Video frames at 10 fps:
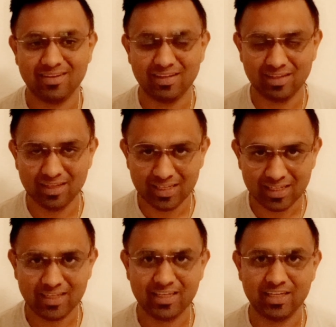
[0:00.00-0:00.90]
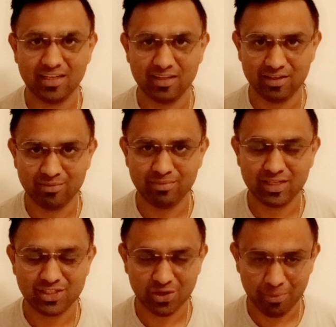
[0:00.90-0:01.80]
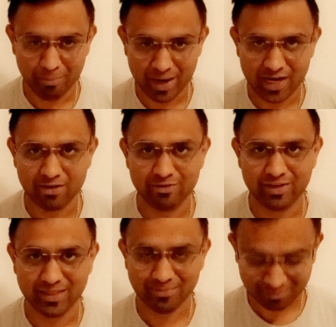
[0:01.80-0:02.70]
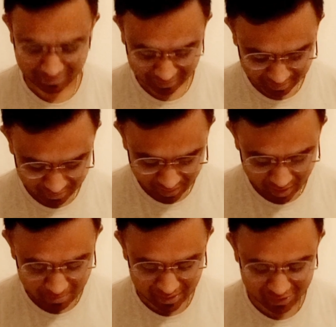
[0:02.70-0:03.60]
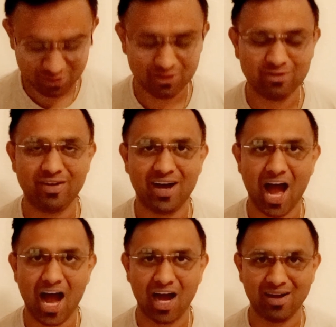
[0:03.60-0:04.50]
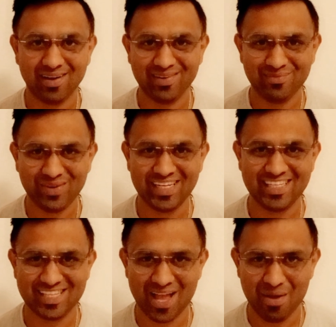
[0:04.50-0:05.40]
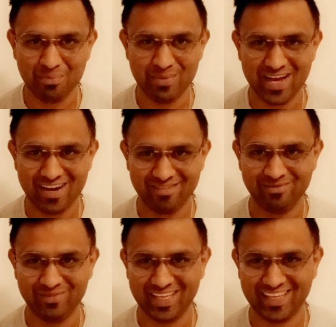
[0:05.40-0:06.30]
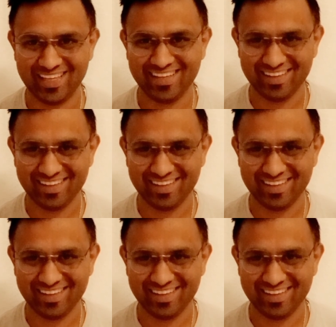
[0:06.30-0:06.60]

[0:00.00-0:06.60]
learn it in much better way. But so far, please bear me.